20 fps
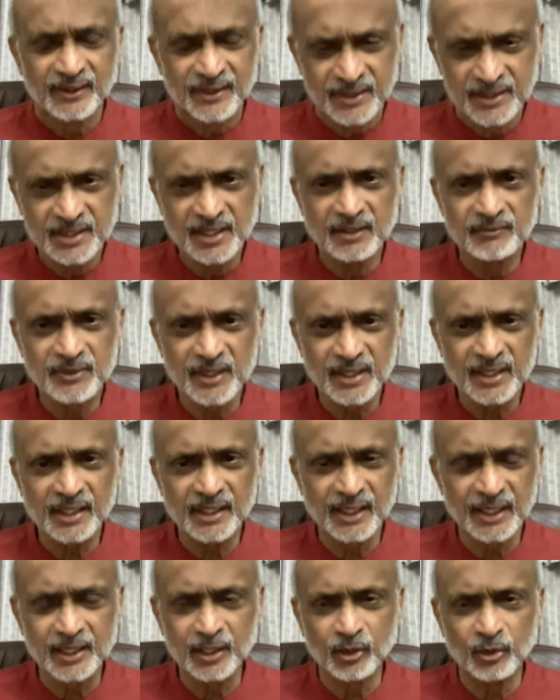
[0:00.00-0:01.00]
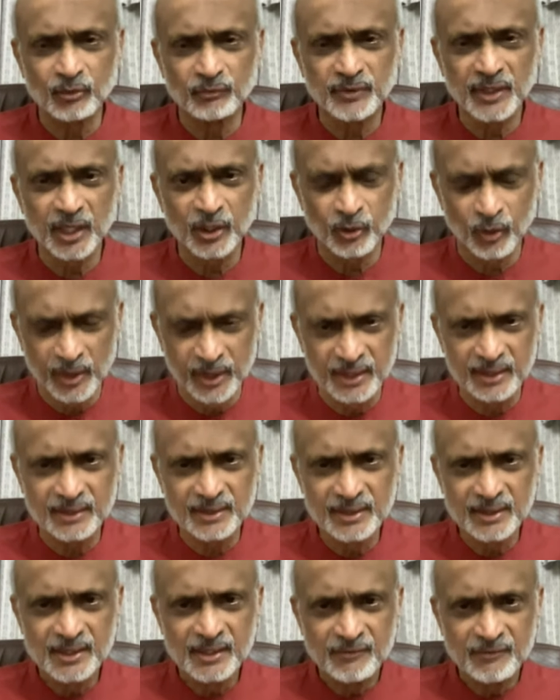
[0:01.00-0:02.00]
here we are again, we are going
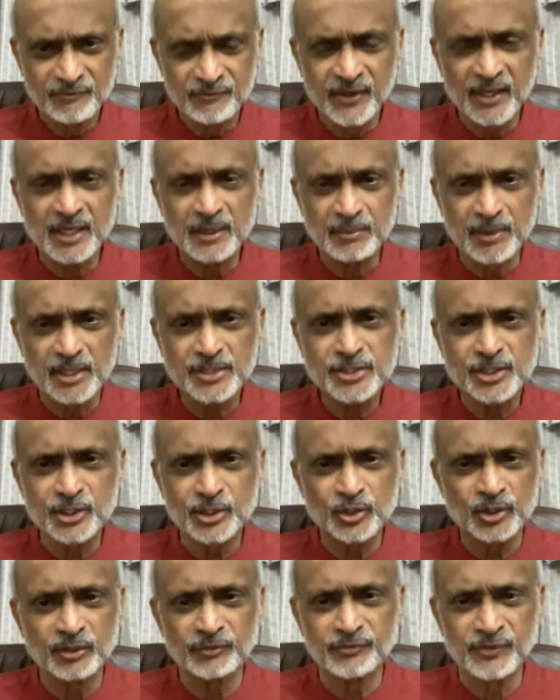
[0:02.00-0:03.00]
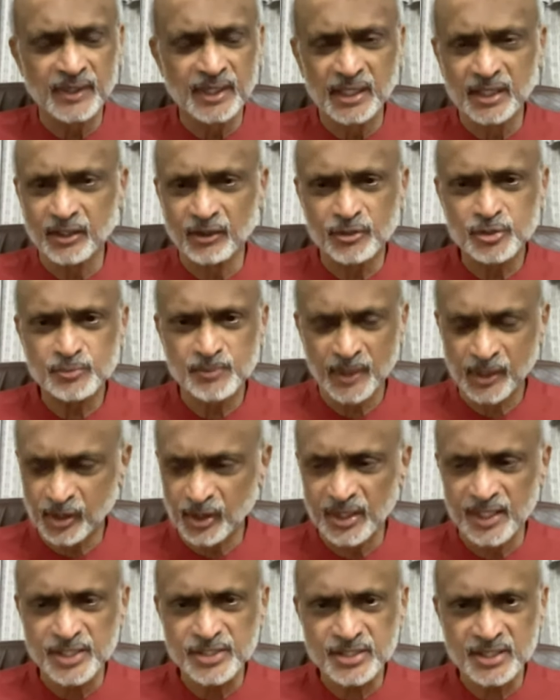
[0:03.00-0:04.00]
very much into the field of
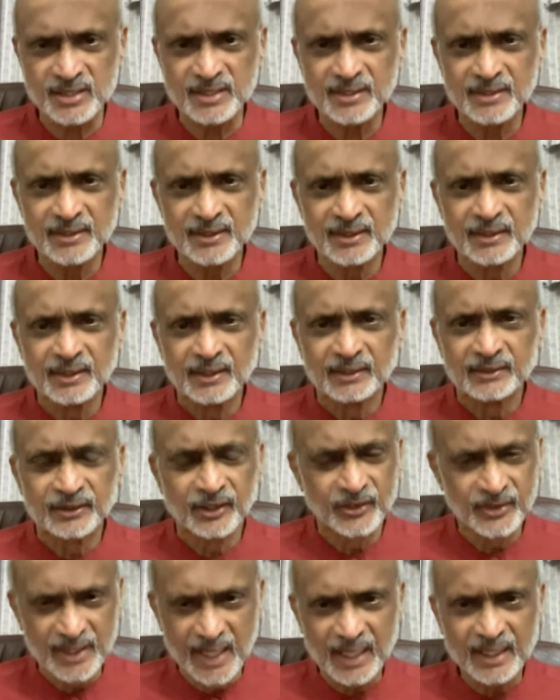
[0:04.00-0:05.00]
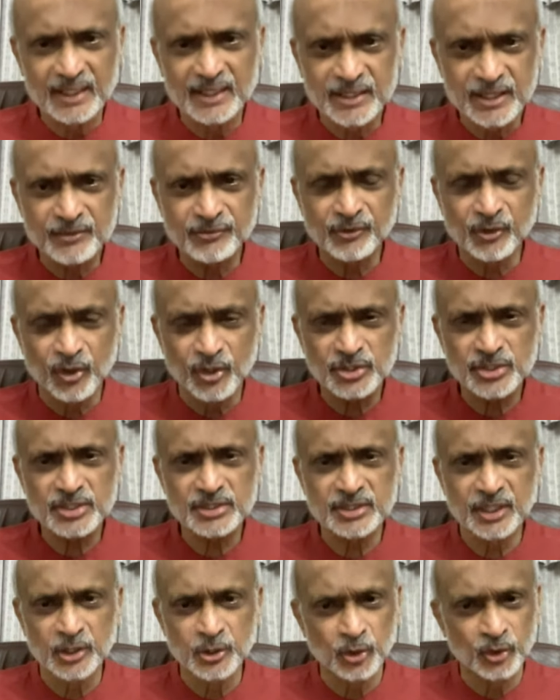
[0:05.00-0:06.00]
speculation. The reality, of course,
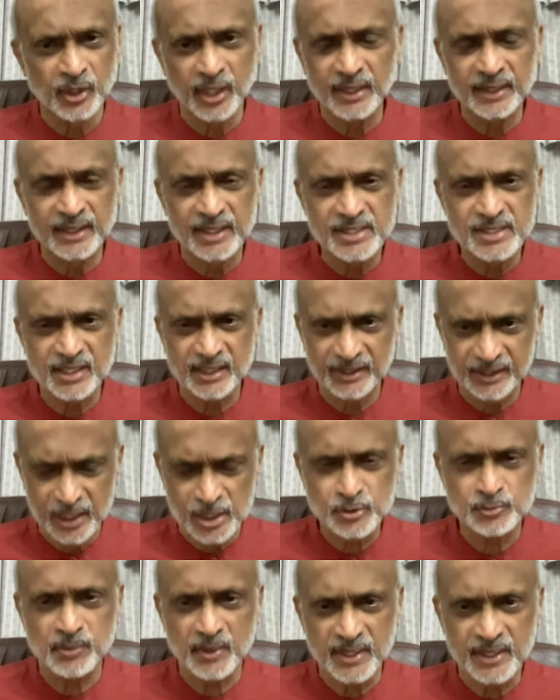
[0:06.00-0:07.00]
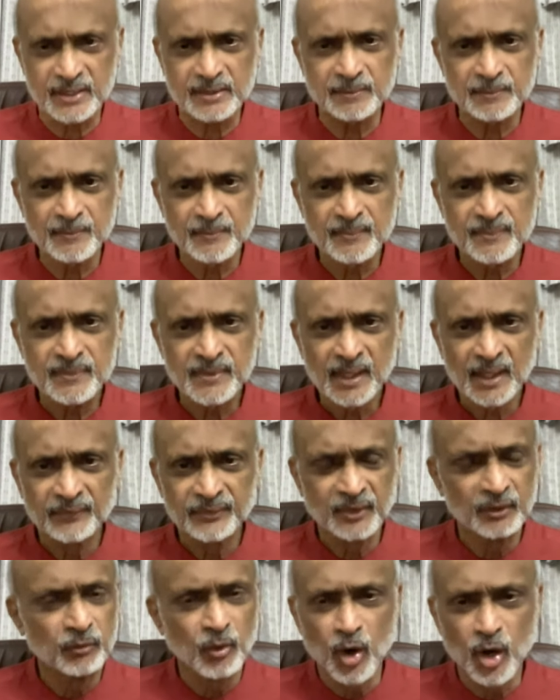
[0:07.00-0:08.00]
is the Ukrainians are desperate.
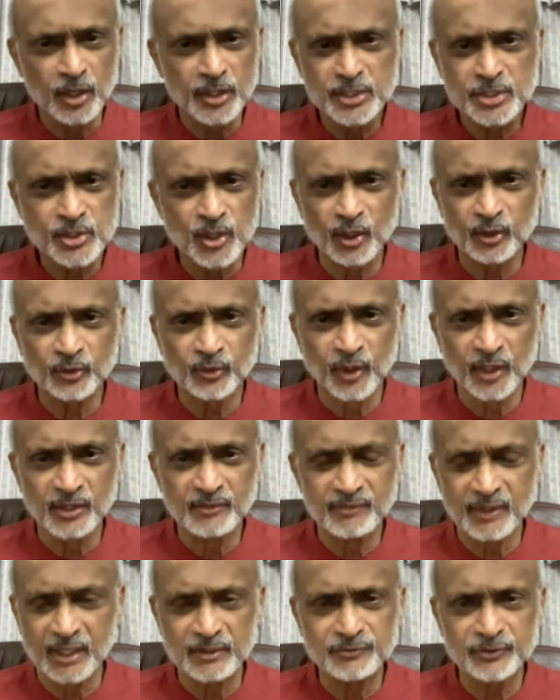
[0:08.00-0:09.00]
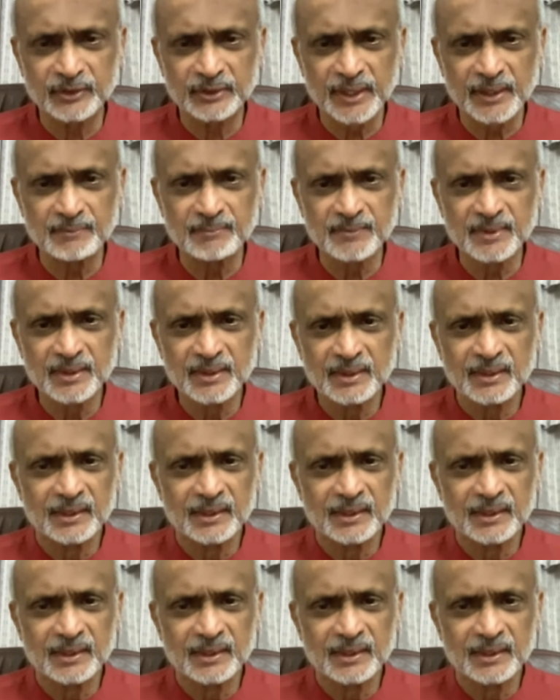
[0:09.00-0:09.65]
The war is not going well for them.